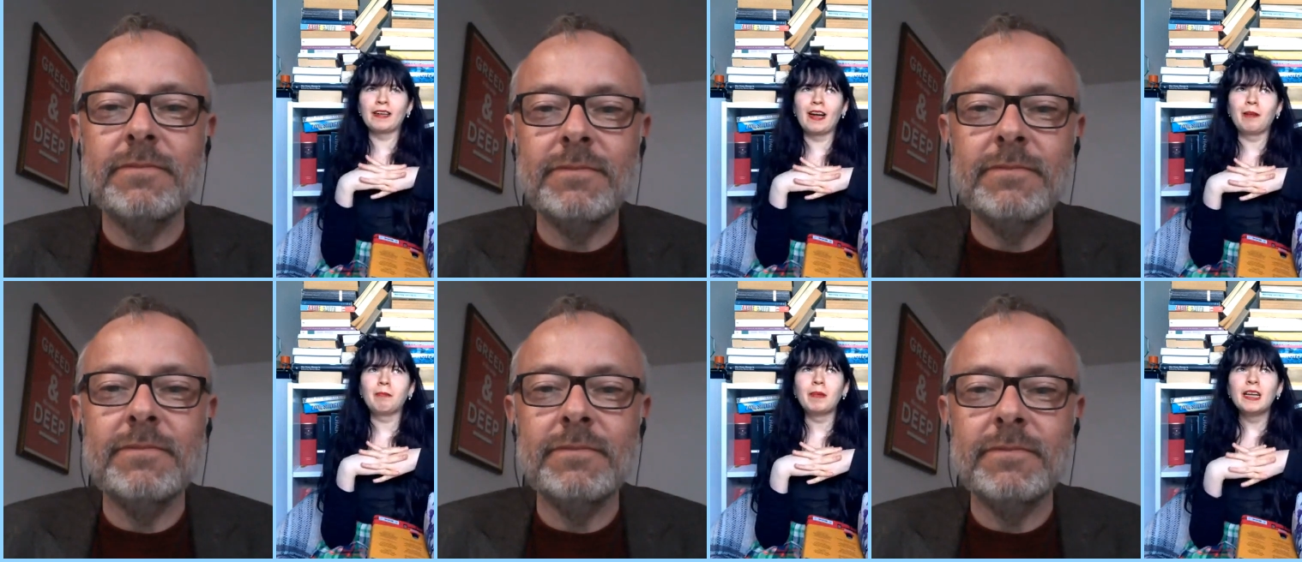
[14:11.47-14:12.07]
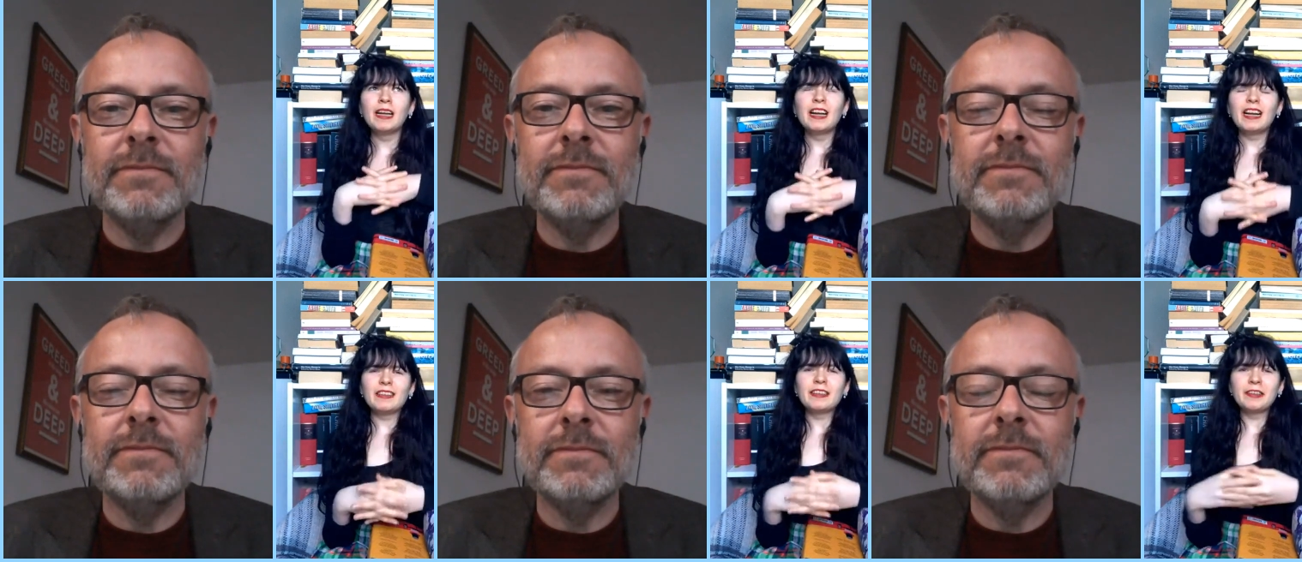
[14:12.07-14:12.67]
Speaker 1: but um,
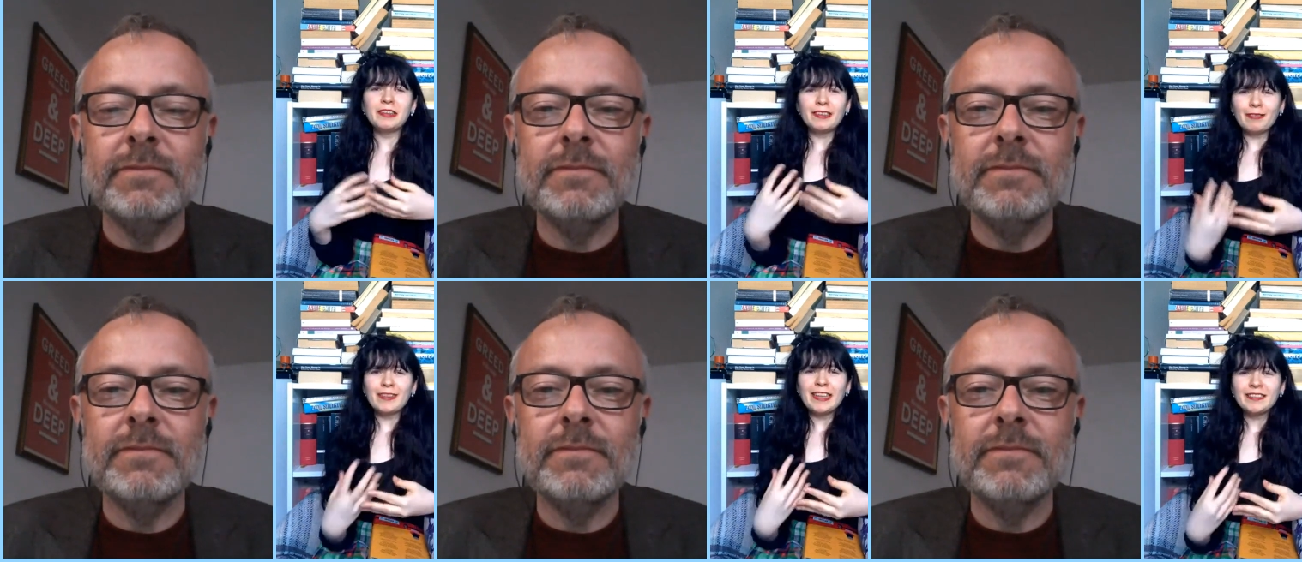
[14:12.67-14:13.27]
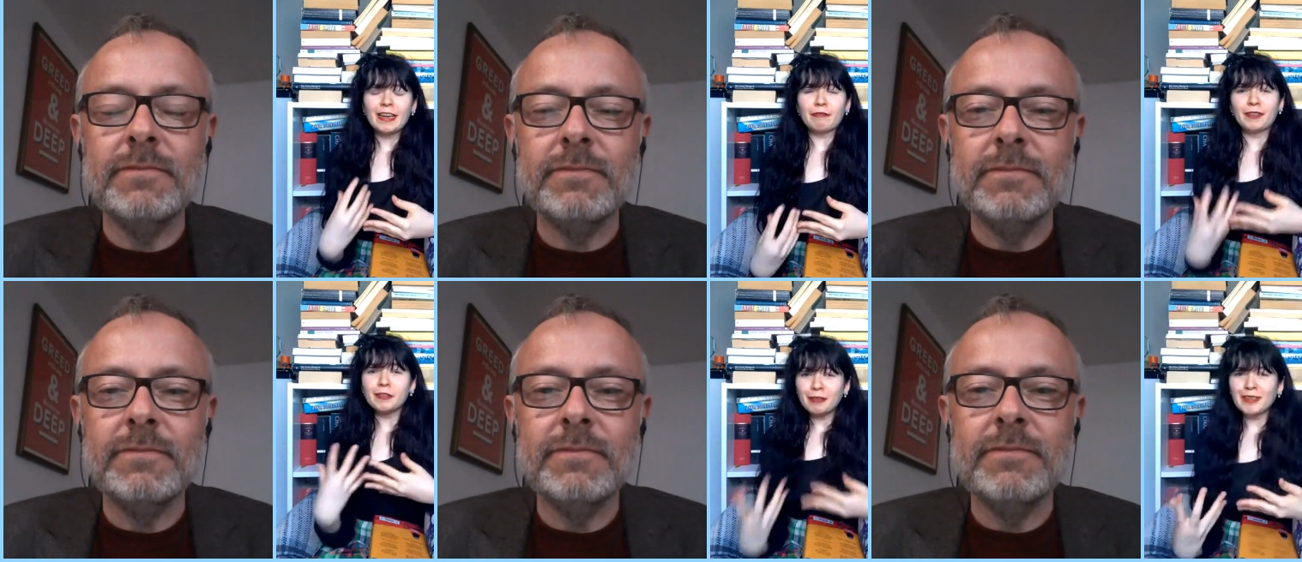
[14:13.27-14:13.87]
doing stuff on the internet
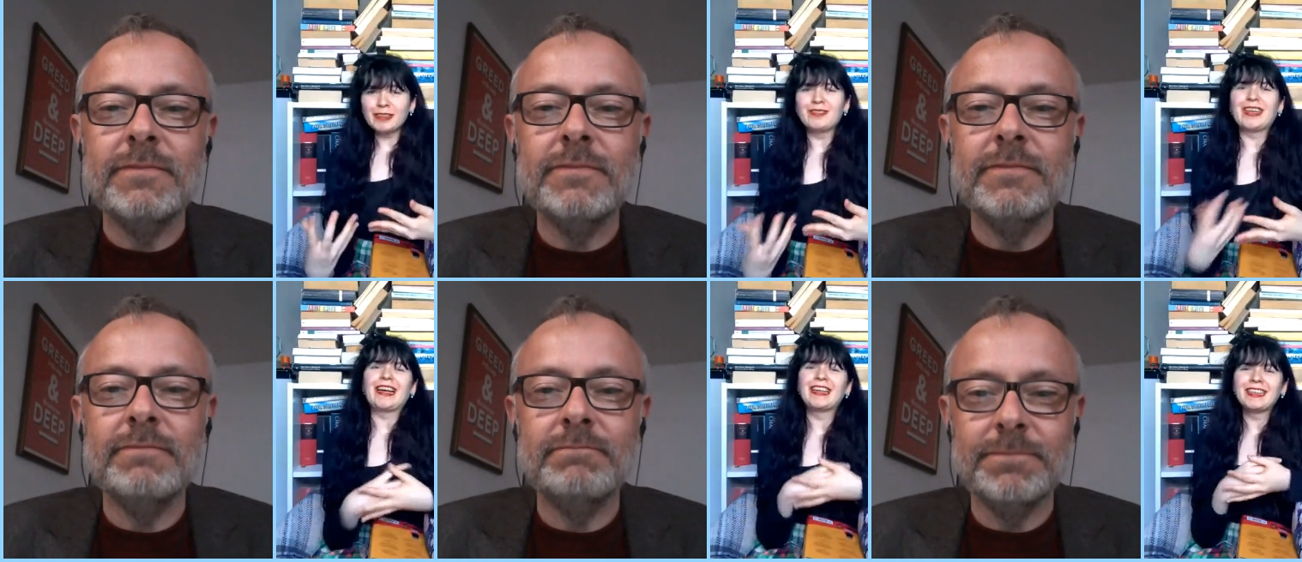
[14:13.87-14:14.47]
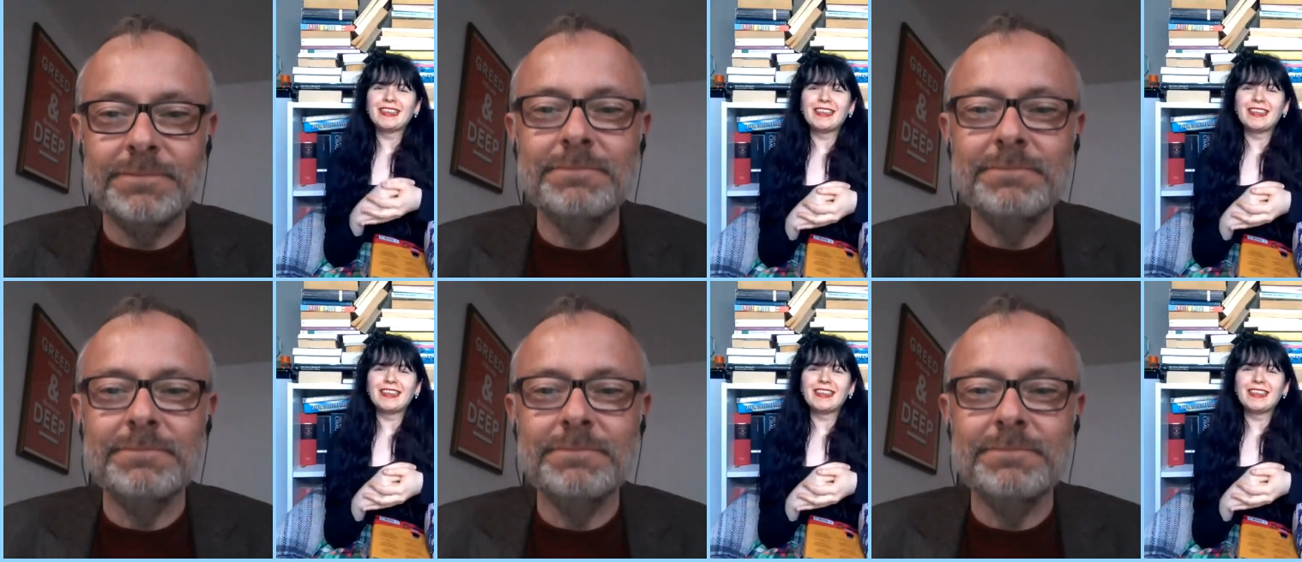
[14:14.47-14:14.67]
feels real to me